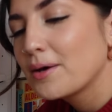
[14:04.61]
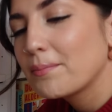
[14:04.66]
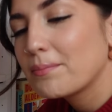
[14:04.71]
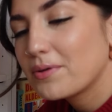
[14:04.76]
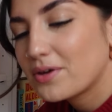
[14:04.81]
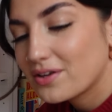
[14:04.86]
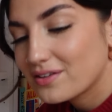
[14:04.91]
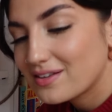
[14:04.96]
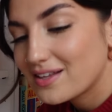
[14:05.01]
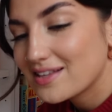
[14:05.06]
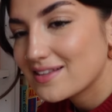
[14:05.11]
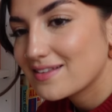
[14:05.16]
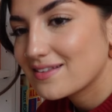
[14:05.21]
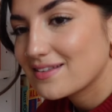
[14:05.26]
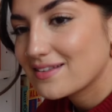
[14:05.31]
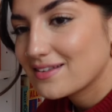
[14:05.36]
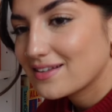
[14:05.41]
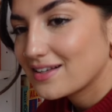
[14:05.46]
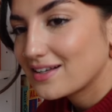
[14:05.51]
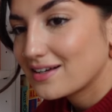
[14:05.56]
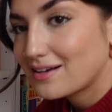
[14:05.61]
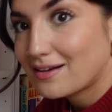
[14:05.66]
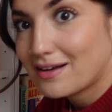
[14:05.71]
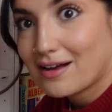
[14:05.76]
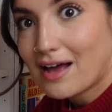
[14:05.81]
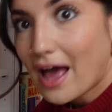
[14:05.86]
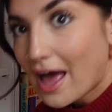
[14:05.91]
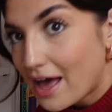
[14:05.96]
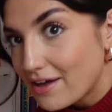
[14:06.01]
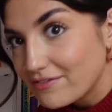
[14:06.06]
because it's
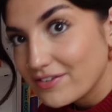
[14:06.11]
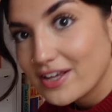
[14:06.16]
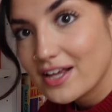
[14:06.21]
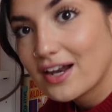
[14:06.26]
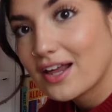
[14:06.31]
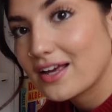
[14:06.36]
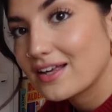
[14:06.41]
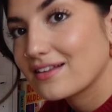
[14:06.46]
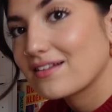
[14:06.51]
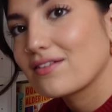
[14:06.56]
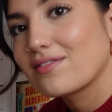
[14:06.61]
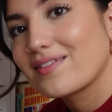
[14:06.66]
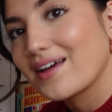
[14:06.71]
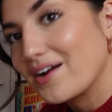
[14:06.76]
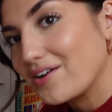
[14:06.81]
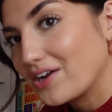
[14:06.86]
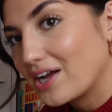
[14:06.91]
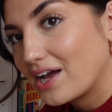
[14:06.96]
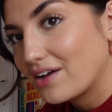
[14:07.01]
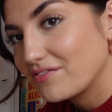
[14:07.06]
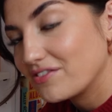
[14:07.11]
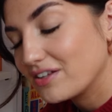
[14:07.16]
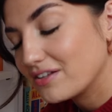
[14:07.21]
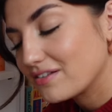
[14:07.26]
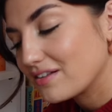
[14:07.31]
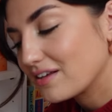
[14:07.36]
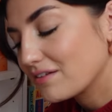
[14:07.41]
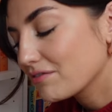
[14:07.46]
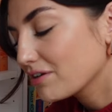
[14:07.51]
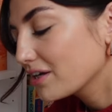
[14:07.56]
heavy, like it's a very heavy
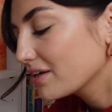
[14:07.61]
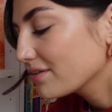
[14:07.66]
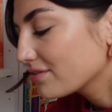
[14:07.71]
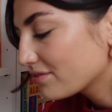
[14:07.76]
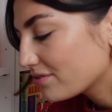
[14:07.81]
series,